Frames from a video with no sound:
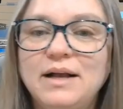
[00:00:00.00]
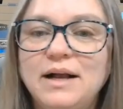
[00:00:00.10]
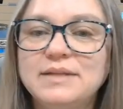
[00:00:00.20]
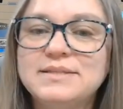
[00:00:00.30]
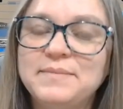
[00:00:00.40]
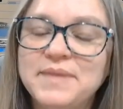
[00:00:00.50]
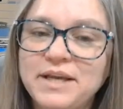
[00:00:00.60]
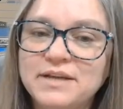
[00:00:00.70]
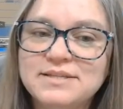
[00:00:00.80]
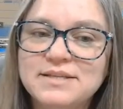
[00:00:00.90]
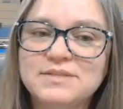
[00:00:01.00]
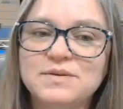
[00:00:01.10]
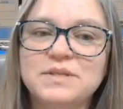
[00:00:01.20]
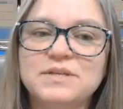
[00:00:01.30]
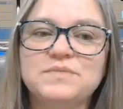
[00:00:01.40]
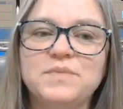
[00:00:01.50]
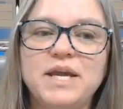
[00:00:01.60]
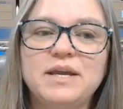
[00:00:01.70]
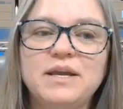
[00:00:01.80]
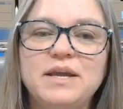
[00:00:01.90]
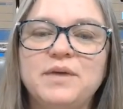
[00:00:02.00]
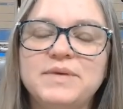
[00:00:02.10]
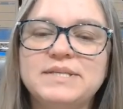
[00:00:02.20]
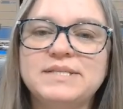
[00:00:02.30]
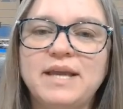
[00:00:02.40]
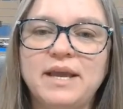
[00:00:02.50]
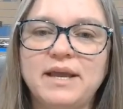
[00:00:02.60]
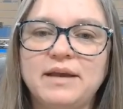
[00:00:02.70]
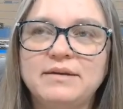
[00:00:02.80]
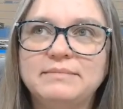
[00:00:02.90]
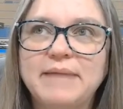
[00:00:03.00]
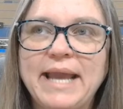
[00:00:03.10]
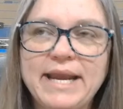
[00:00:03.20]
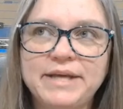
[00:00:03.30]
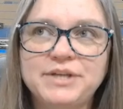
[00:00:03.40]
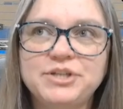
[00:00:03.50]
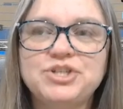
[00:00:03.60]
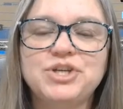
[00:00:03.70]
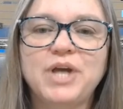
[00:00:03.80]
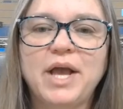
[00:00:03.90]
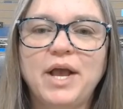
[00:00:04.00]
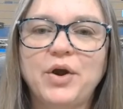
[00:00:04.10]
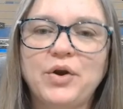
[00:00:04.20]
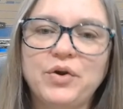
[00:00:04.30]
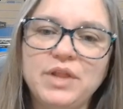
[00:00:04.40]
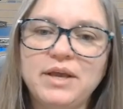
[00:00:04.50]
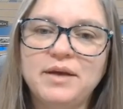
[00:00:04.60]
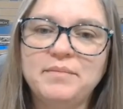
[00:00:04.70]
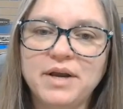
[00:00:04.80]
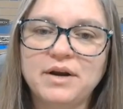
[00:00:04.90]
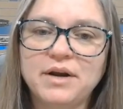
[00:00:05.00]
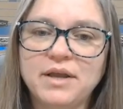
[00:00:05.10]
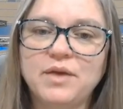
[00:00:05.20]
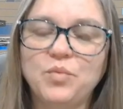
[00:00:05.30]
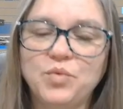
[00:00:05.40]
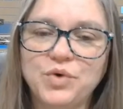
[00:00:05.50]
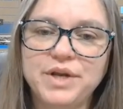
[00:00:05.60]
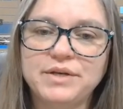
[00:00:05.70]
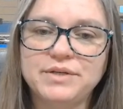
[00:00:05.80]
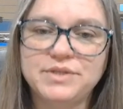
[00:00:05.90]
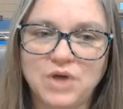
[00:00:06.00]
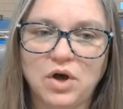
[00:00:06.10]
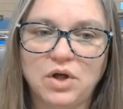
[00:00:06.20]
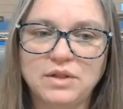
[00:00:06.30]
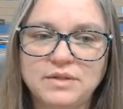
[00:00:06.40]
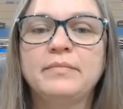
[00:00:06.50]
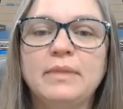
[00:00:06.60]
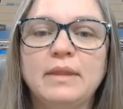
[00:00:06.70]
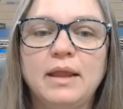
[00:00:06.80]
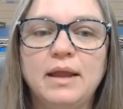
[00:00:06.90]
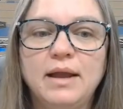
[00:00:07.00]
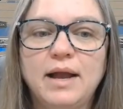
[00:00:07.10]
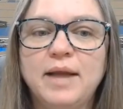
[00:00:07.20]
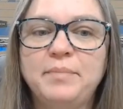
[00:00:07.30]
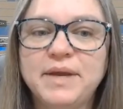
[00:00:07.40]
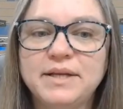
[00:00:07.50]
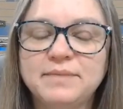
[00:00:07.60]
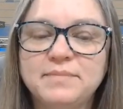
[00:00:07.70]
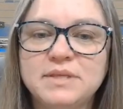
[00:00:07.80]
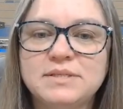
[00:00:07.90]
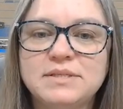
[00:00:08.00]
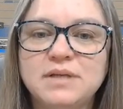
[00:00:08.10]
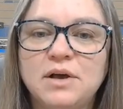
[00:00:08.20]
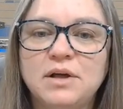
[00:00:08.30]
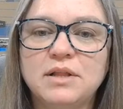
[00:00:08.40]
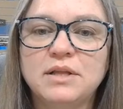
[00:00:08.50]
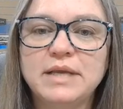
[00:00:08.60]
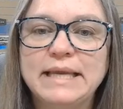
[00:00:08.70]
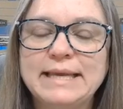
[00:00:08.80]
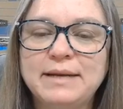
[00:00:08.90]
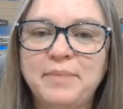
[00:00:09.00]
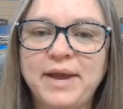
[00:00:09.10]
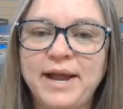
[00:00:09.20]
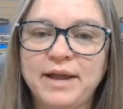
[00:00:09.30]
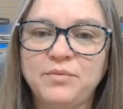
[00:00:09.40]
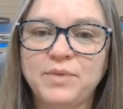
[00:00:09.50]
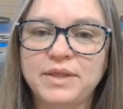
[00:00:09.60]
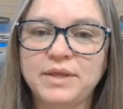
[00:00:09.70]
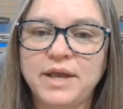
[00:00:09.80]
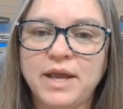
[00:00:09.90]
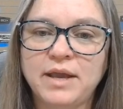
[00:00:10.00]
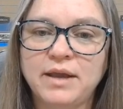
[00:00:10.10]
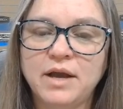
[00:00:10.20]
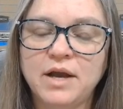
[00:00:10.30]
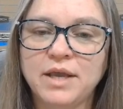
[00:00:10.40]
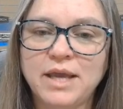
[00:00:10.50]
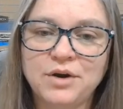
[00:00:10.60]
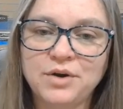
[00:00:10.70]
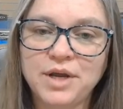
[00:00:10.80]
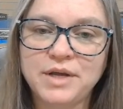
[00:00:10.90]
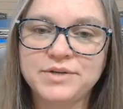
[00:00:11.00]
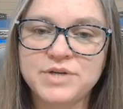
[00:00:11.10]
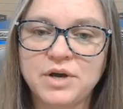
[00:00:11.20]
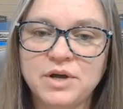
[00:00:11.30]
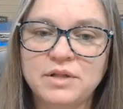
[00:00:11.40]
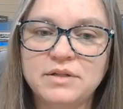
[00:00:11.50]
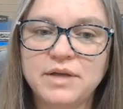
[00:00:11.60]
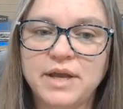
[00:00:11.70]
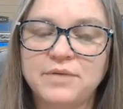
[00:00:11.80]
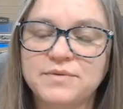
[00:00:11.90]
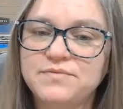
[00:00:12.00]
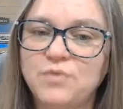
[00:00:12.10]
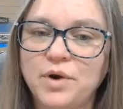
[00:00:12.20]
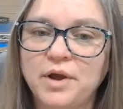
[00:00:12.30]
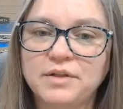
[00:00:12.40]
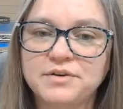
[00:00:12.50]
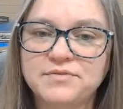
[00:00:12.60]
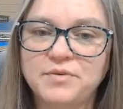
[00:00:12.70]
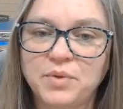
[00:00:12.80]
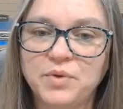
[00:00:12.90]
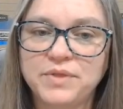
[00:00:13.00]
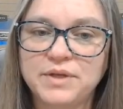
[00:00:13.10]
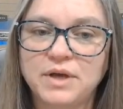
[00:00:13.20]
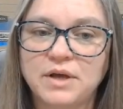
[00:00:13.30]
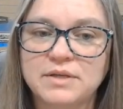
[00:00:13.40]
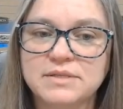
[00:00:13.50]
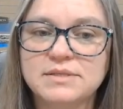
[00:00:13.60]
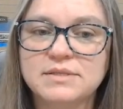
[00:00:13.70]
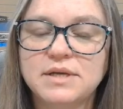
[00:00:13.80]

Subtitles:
Something else that sold this week, it was a 8-inch early American wooden doll. I picked up this doll in a bag with a Hungarian doll, and it was $4 for both the dolls.